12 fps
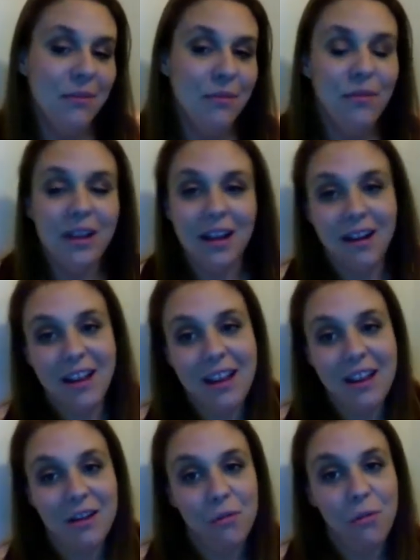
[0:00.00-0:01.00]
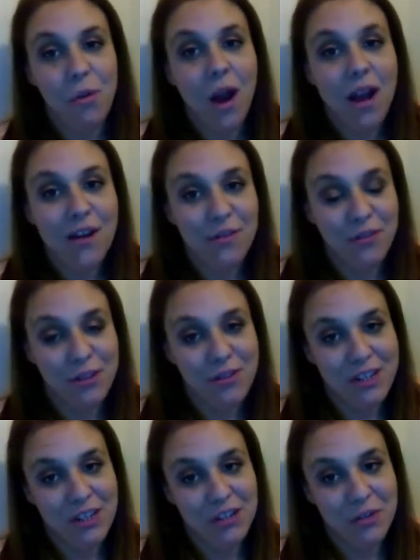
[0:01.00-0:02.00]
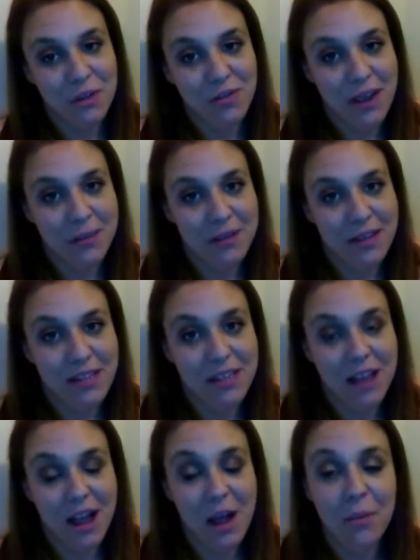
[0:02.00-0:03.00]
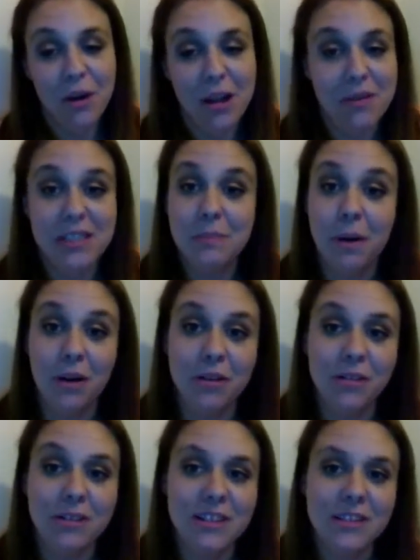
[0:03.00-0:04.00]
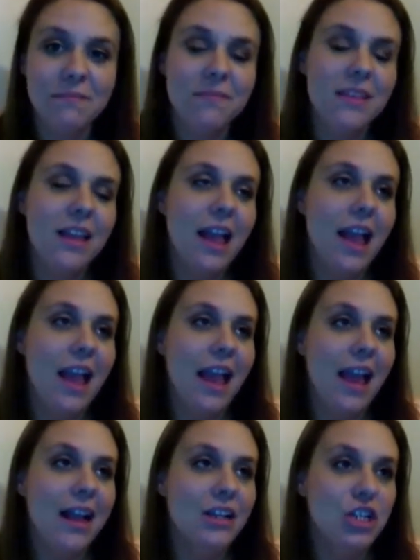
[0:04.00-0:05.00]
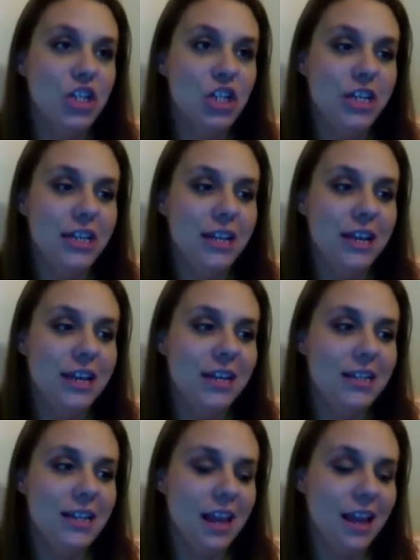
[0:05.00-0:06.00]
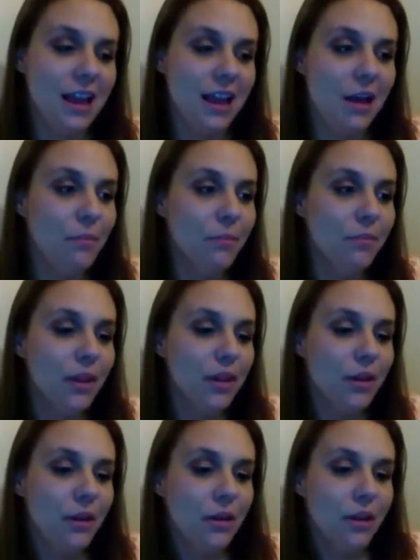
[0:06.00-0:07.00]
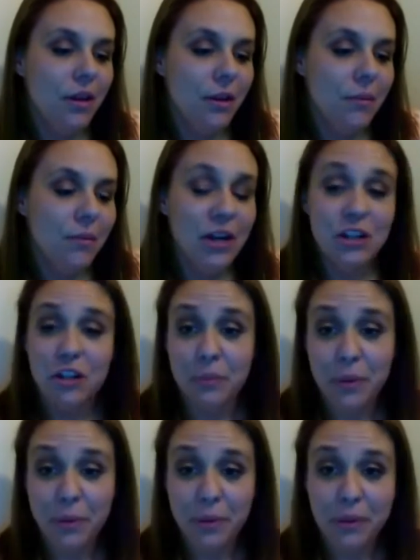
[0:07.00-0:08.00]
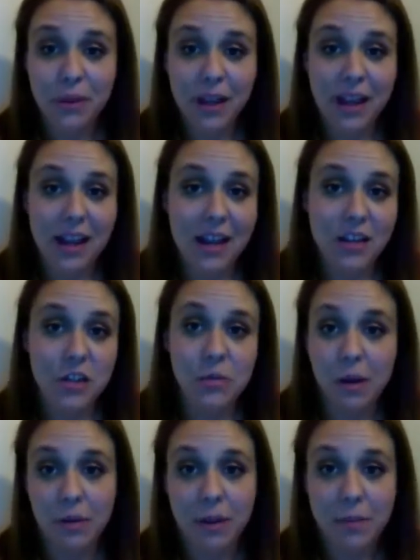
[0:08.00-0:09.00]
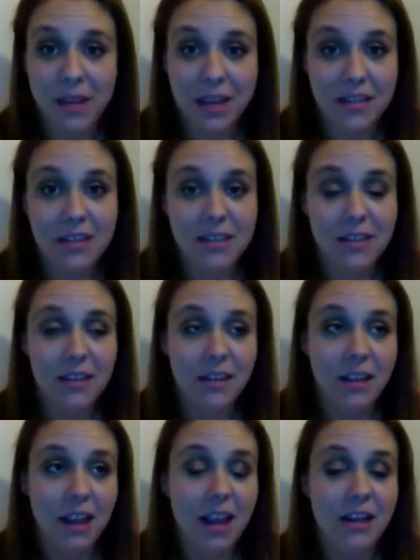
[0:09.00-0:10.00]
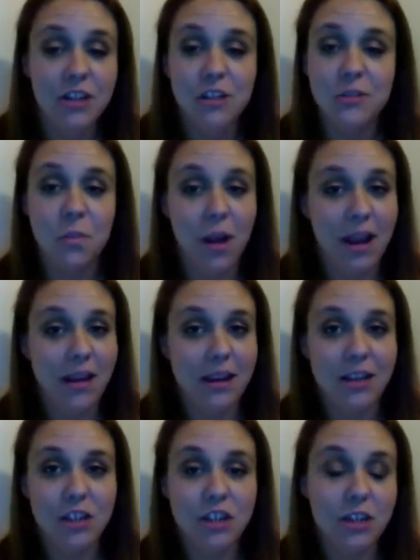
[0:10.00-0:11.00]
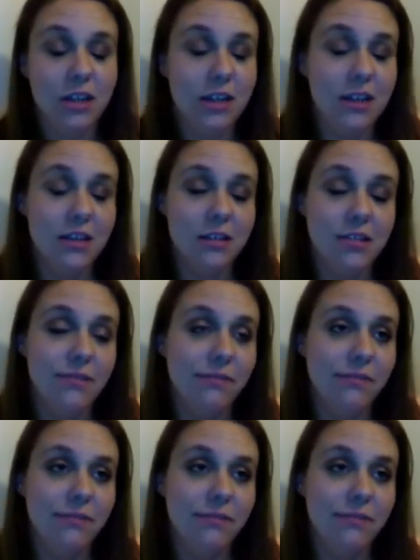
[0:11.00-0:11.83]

We got a wonderful new addition to our family. Her name is Sparkles, and she is a miniature poodle and Chihuahua mix, and she's white, and she is